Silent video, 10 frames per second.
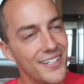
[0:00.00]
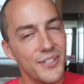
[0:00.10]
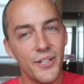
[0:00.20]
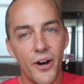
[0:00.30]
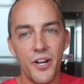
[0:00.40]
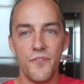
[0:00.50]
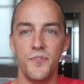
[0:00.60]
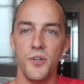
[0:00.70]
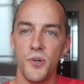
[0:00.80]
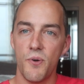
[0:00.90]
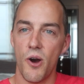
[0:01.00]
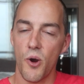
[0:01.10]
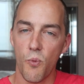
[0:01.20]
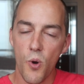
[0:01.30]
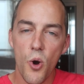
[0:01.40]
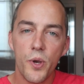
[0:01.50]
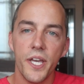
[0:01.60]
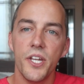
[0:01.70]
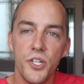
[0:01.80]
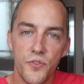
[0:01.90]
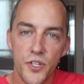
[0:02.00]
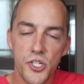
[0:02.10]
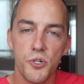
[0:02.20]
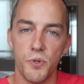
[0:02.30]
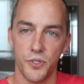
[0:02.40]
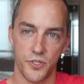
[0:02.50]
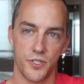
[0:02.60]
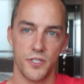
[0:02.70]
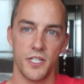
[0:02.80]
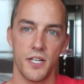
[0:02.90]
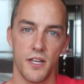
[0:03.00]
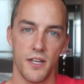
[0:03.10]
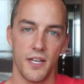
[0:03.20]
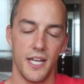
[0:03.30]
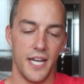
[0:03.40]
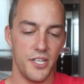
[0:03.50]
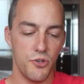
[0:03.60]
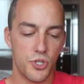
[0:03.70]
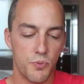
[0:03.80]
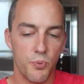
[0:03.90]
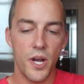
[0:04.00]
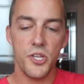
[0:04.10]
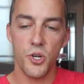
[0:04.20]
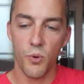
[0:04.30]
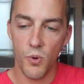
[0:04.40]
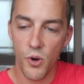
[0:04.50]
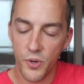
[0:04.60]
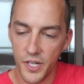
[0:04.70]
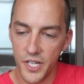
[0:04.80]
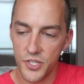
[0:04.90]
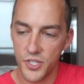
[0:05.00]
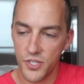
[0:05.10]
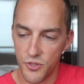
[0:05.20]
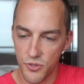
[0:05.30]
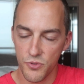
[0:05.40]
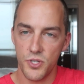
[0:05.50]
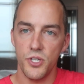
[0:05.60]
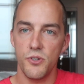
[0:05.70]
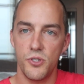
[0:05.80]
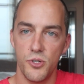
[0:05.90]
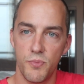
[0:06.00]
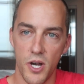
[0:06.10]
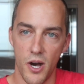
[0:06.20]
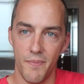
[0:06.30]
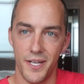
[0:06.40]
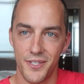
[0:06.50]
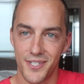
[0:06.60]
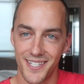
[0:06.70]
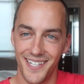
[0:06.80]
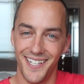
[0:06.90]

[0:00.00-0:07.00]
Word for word: A lot of you are woke individuals, and you spread your wokeness through the YouTube comments.